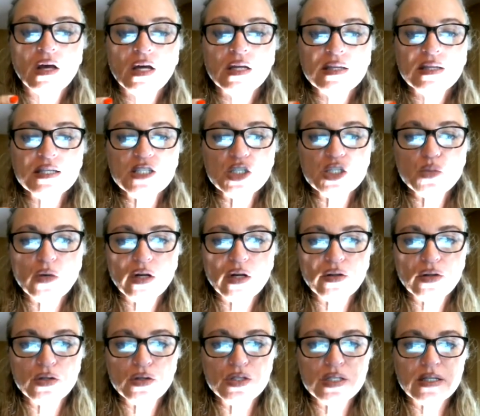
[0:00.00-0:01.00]
This is one of
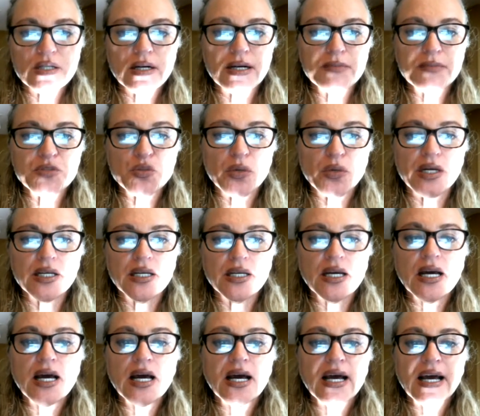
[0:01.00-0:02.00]
those times when
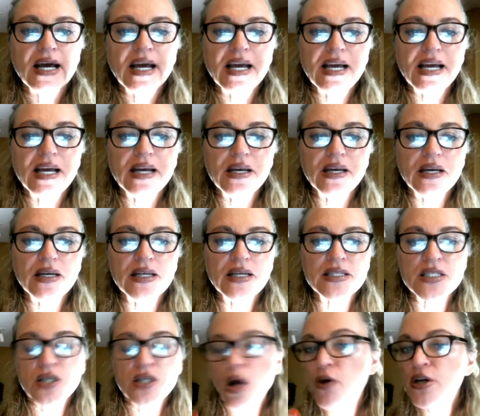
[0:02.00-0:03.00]

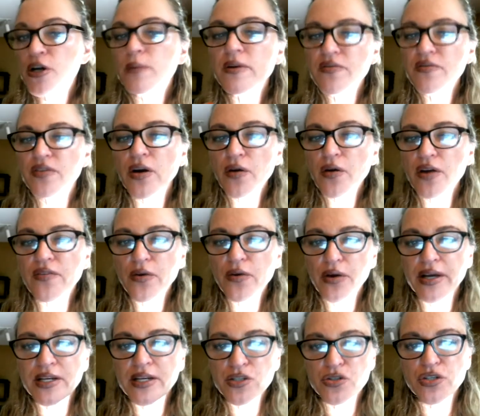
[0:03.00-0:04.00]
it's going to be very,
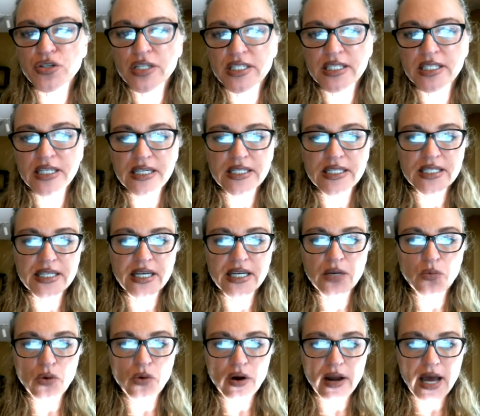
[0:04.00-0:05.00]
very interesting to see
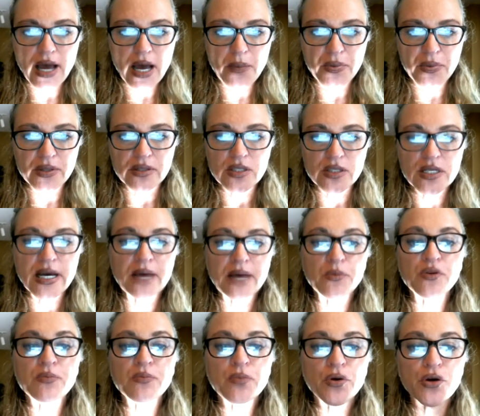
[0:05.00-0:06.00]
what happens, and
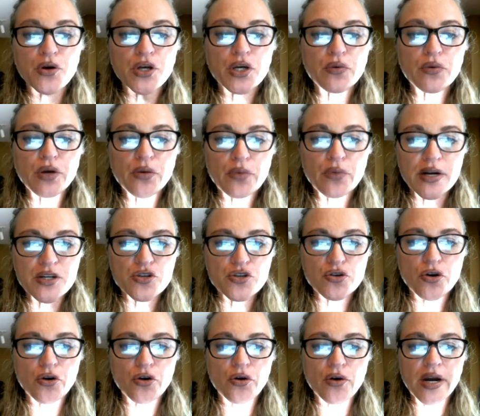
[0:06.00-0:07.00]
with Mercury
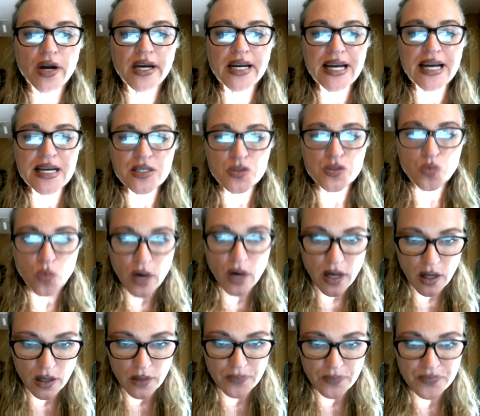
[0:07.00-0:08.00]
retrograde as
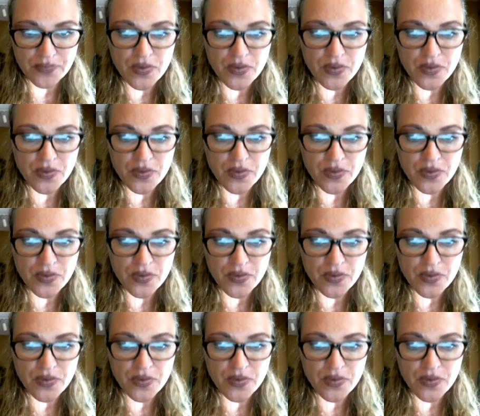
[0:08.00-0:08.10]
well.